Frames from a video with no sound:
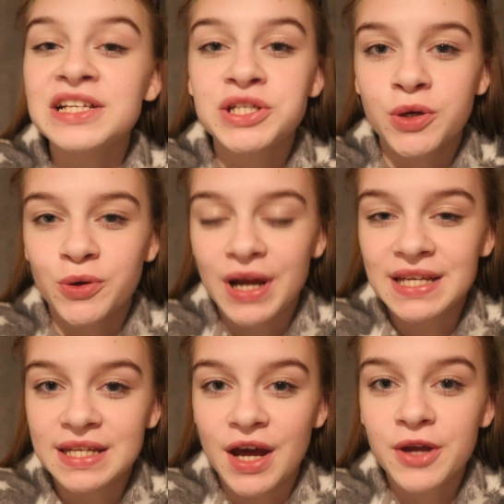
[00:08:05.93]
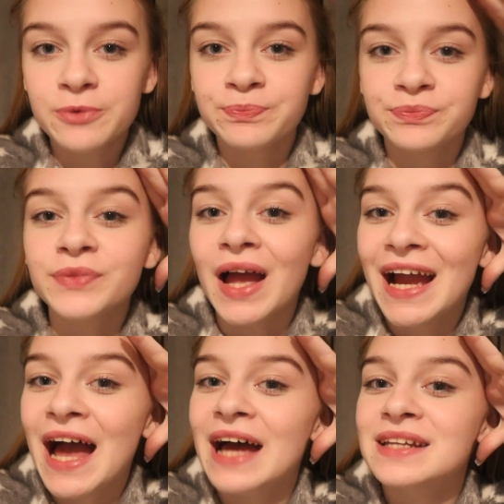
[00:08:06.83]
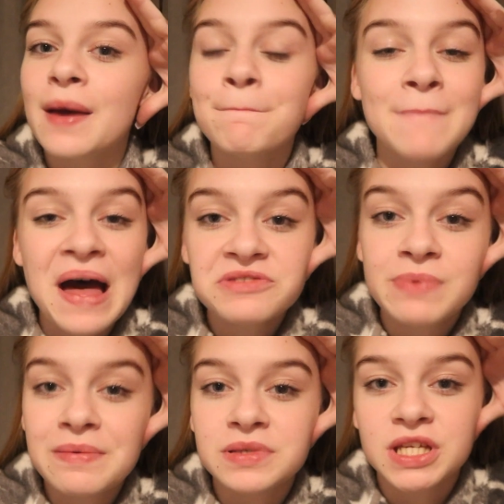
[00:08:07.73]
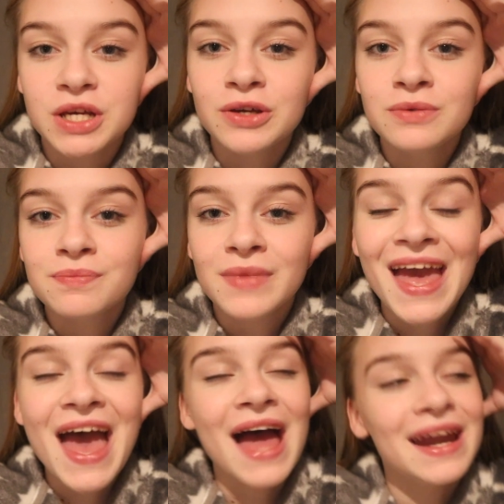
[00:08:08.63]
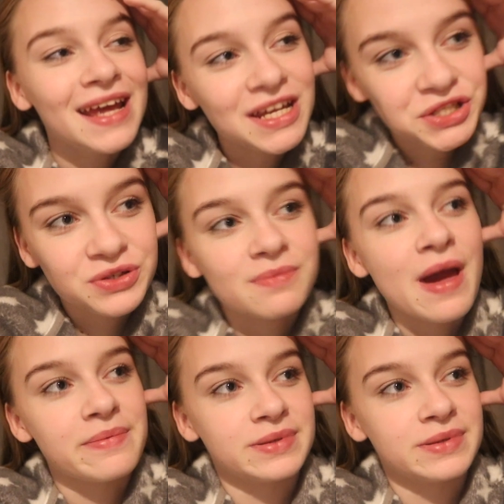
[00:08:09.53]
as you already know, I had maths paper 2 and history paper